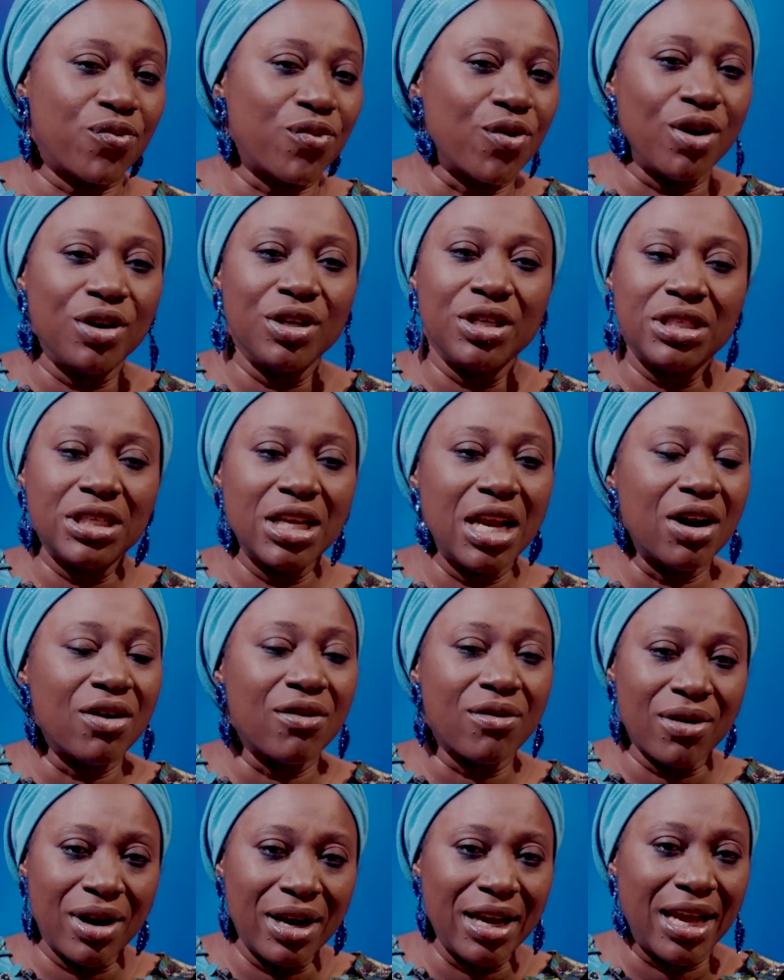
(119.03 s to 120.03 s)
front
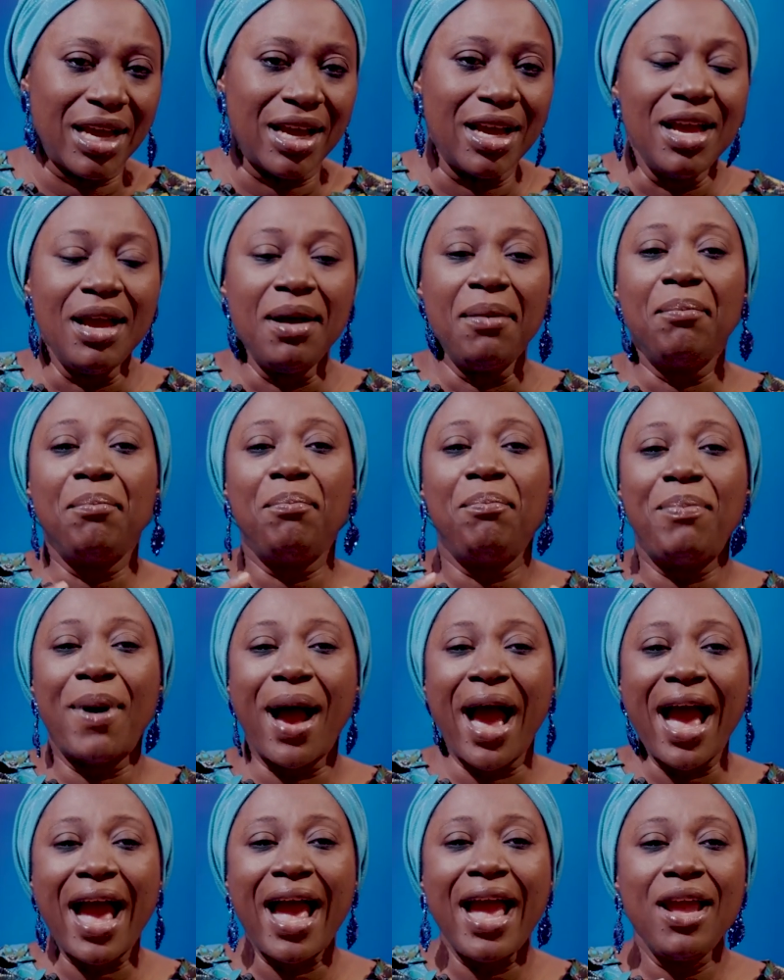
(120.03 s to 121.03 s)
runner
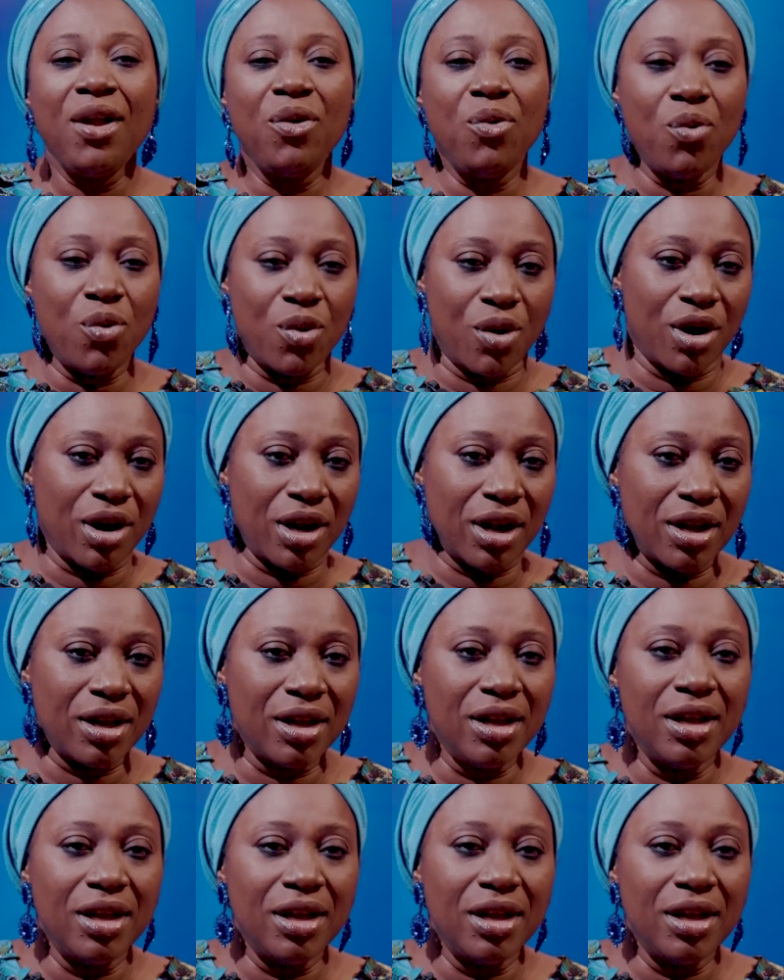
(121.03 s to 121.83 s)
by work.